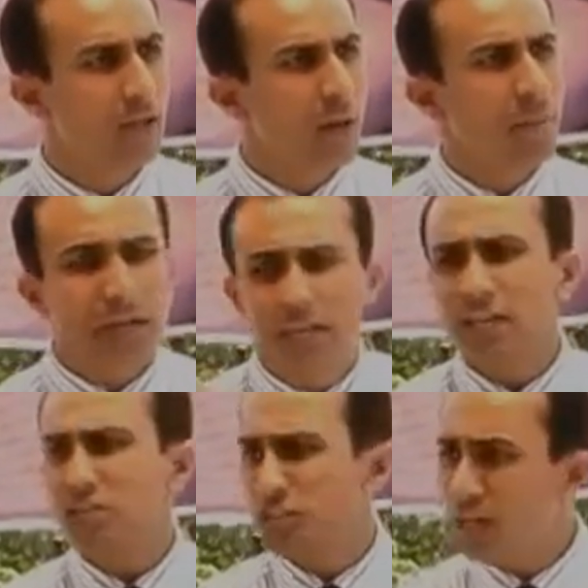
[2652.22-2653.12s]
But
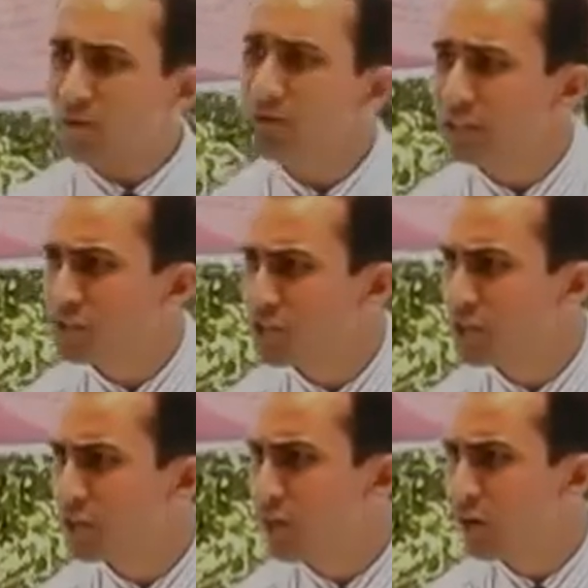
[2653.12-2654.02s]
here's the
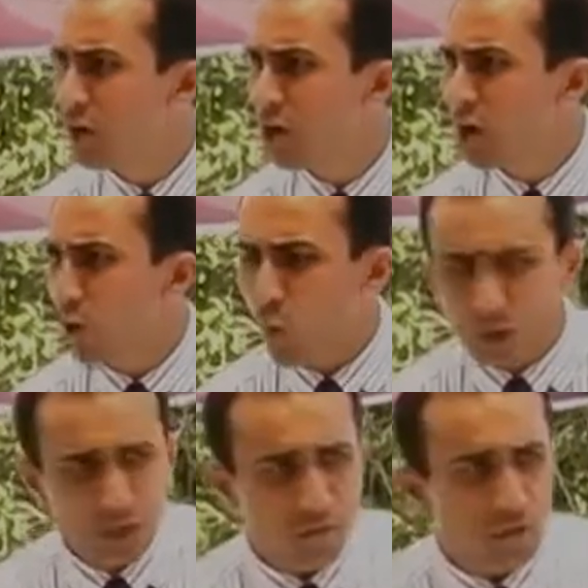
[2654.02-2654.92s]
difference.
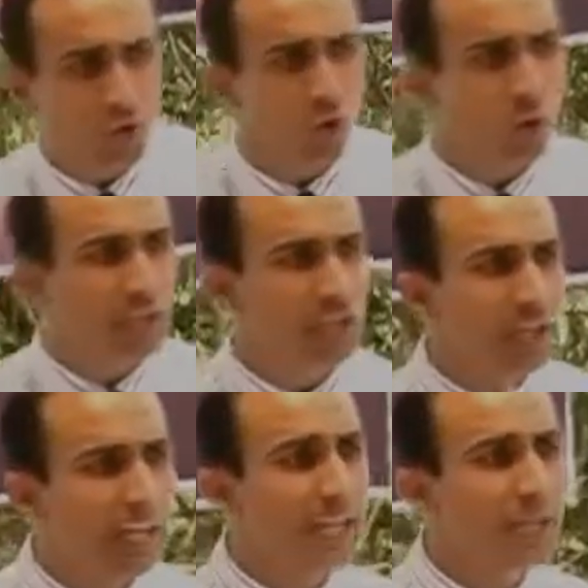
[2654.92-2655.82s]
One of you is
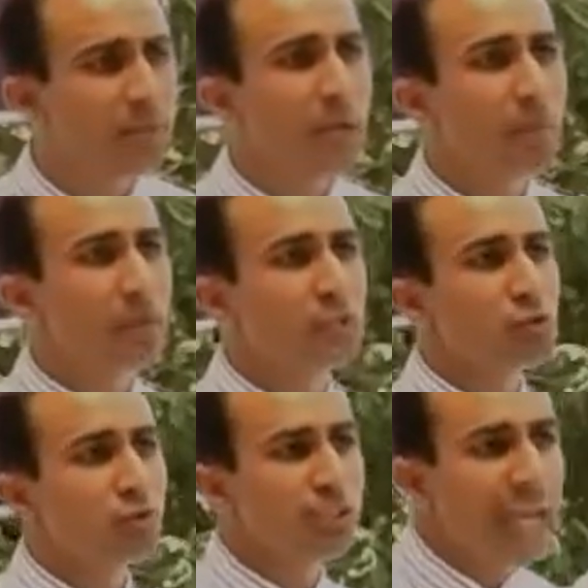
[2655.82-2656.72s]
leading people
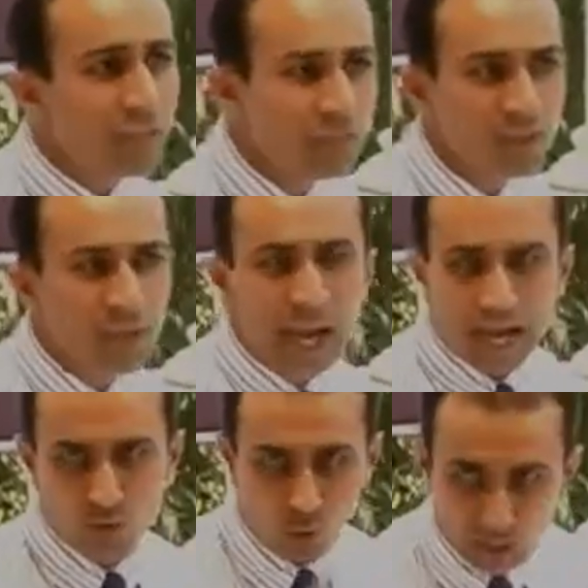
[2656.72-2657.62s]
to death
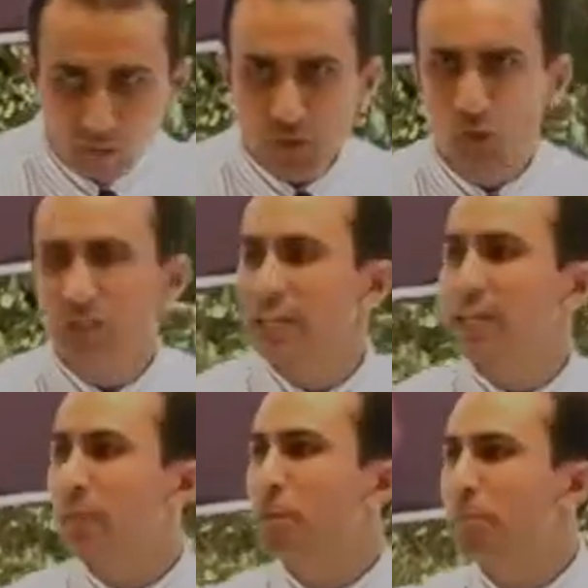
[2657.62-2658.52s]
and one of you is
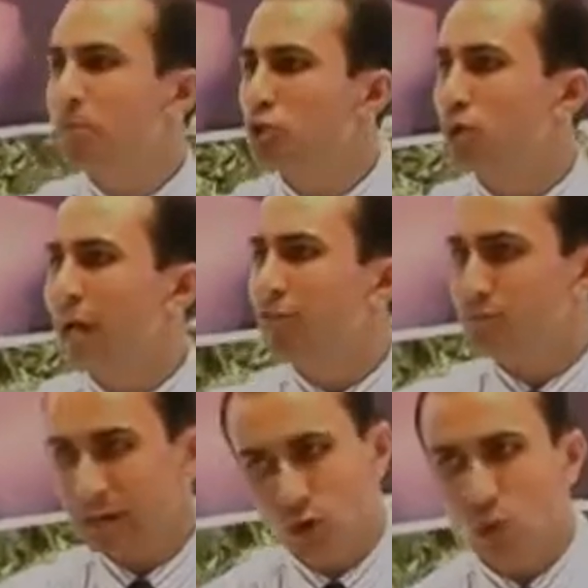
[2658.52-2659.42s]
leading people to life.
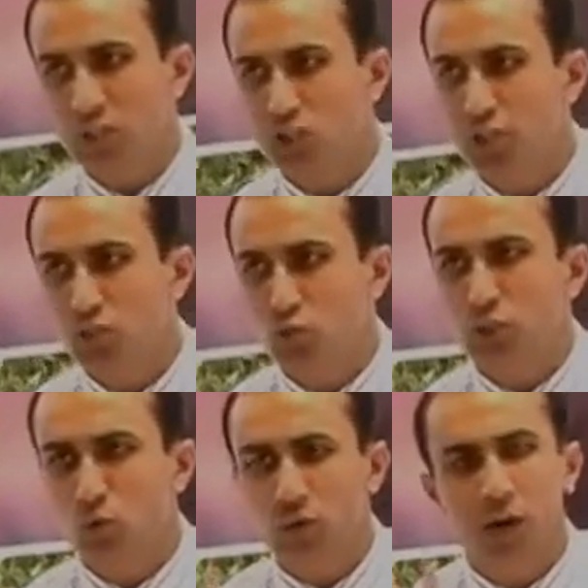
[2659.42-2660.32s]
My question is,
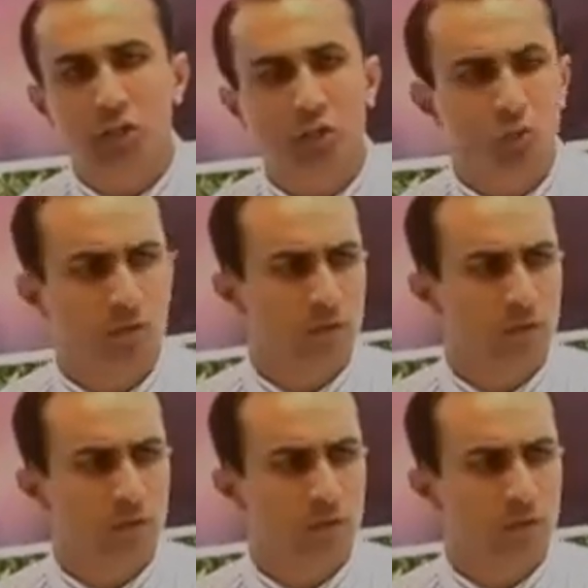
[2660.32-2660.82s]
which one are you?